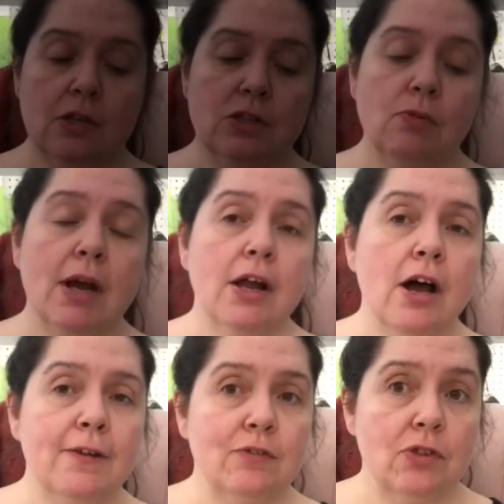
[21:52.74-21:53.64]
So I
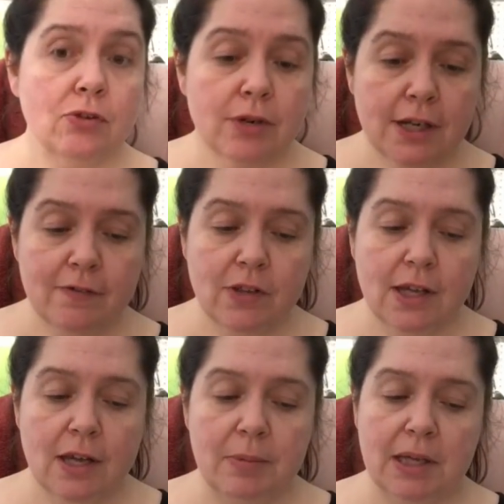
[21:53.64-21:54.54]
got three of
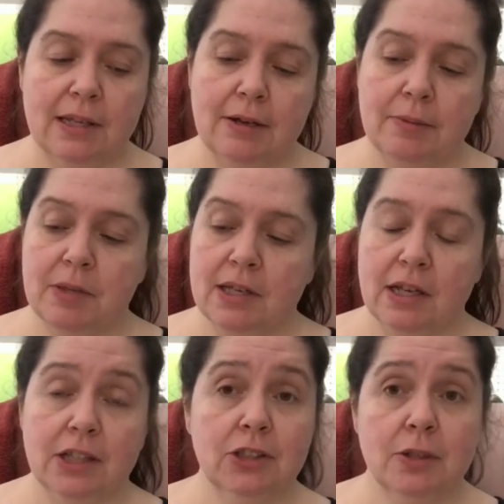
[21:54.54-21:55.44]
them and now I'm
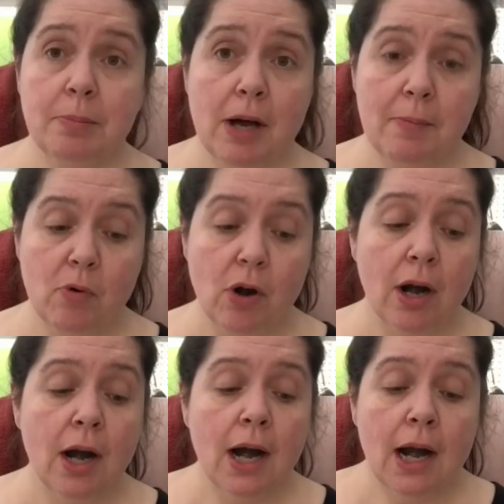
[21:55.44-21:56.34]
thinking I should have bought more.
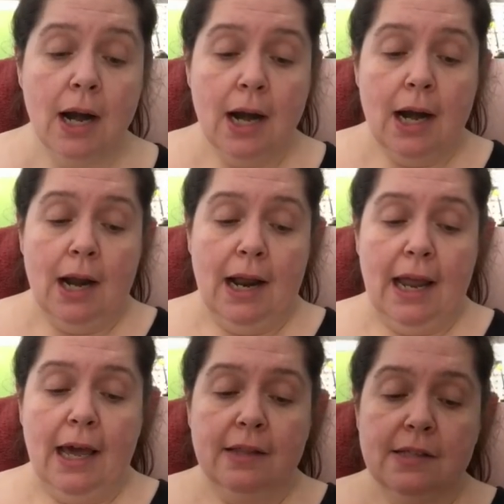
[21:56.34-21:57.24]

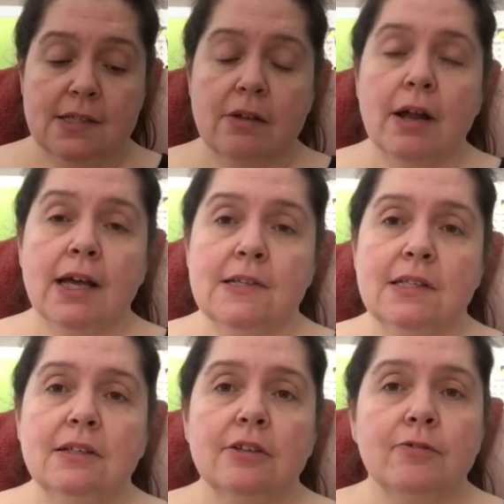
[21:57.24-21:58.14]
And these are
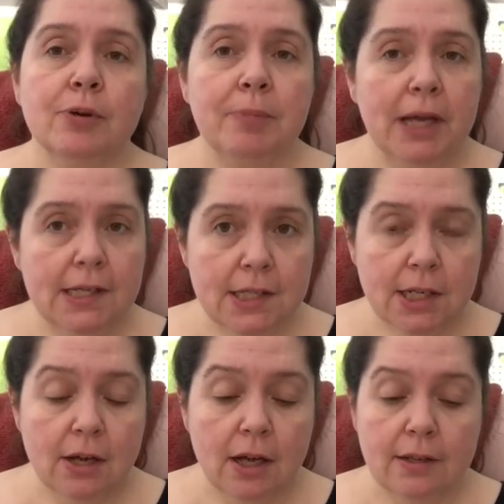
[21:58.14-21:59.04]
excellent for
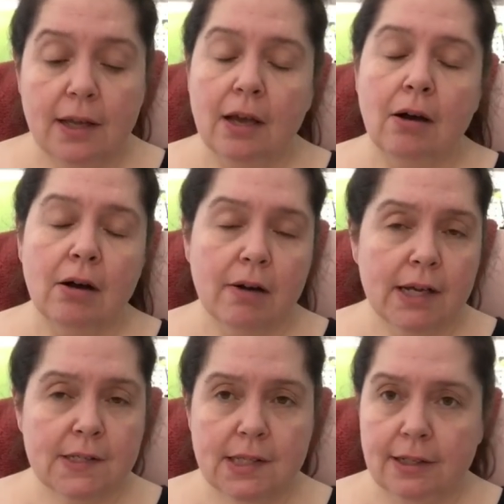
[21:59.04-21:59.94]
painting on. They are
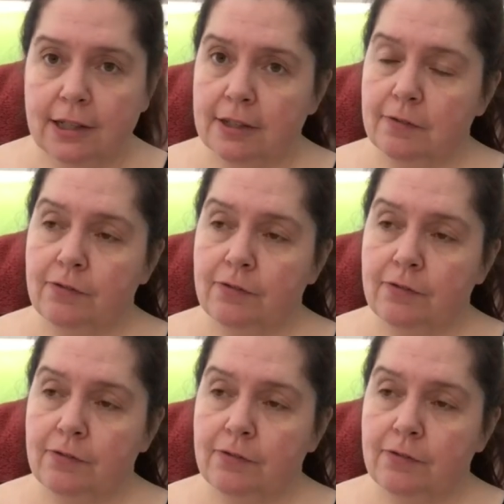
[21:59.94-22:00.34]
excellent